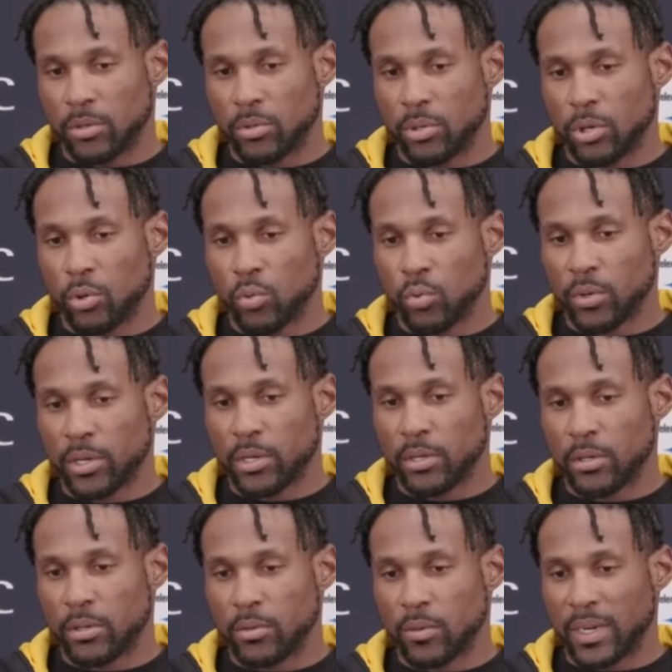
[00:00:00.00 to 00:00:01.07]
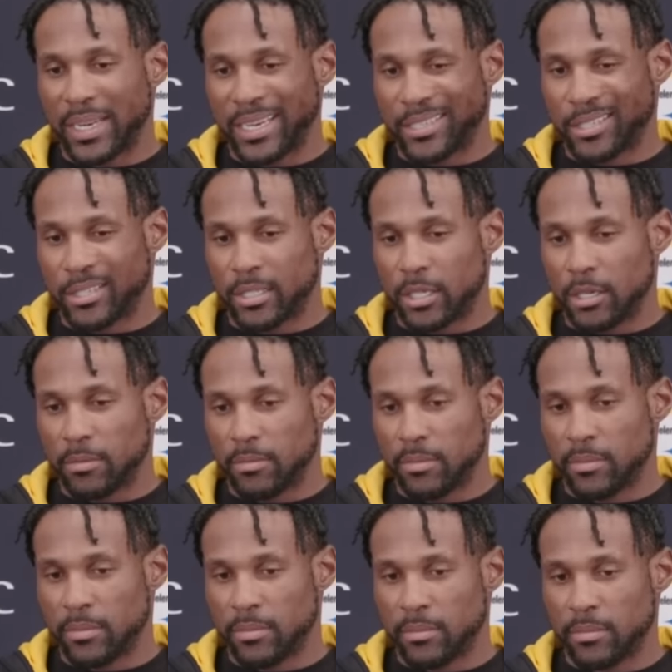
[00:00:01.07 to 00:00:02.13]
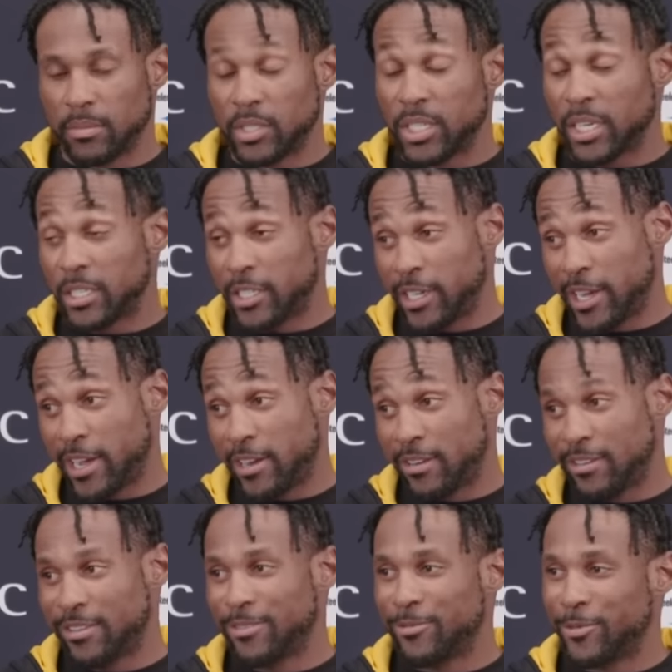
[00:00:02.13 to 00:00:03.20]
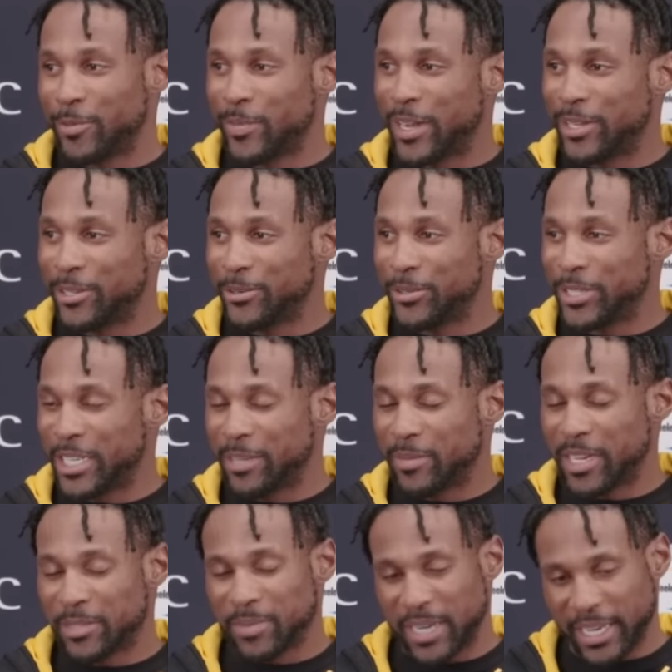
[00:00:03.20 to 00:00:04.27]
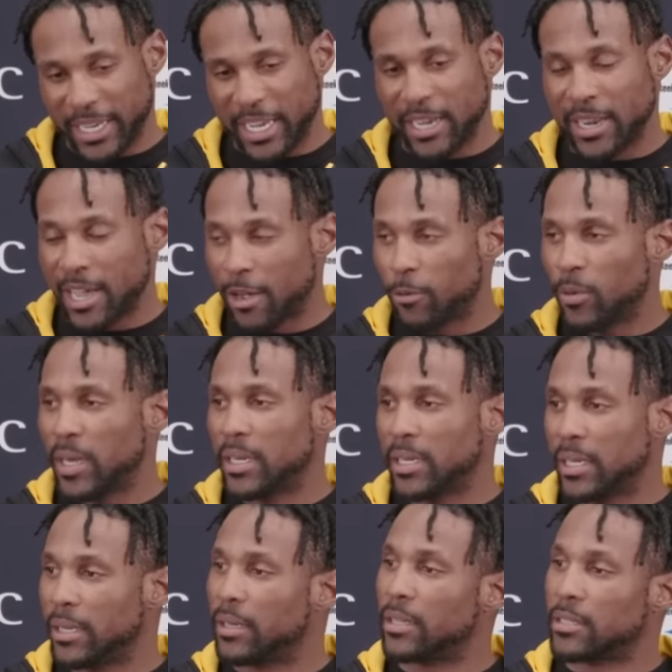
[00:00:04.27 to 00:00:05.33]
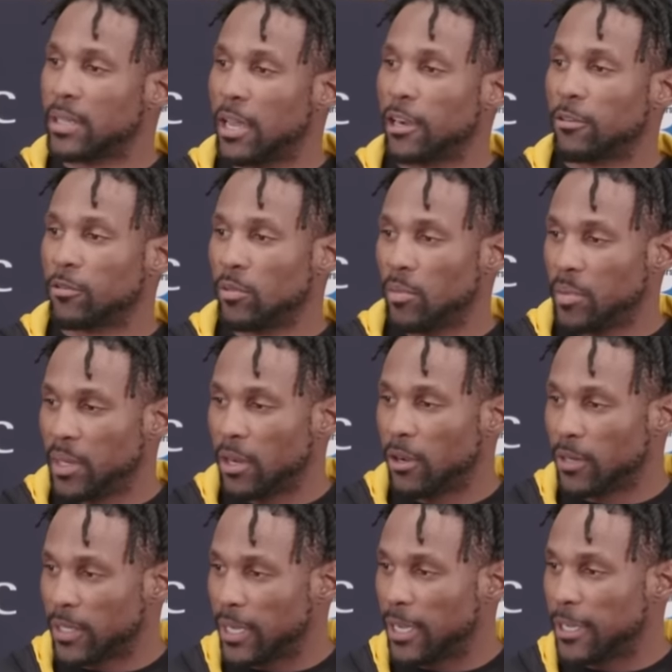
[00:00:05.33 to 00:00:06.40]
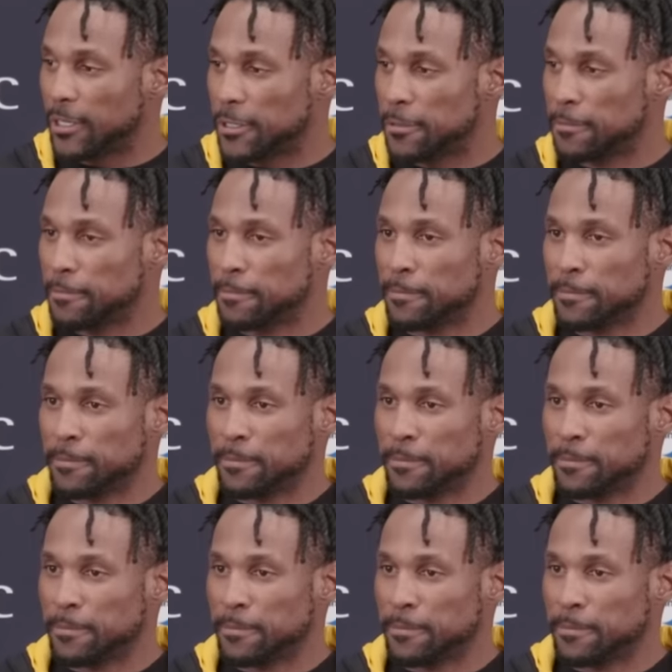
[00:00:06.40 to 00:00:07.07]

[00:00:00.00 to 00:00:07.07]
no, no real relationship just yet with my new teammates, but I cannot wait to get in this locker room and meet all the guys.